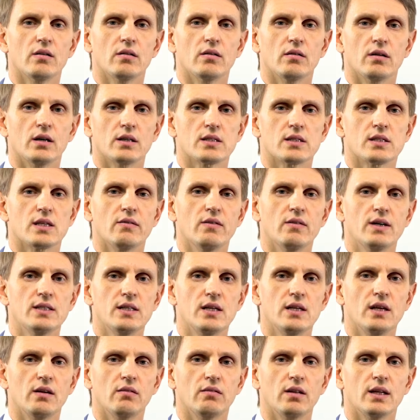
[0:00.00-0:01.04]
I'm the
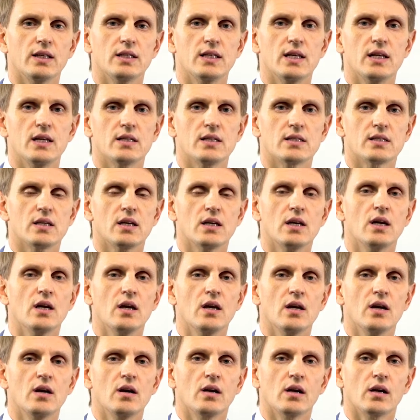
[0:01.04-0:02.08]
founder and the owner
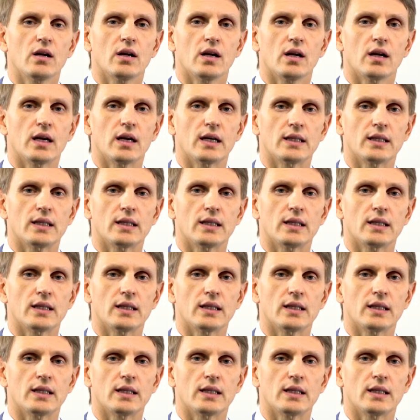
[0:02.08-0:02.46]
of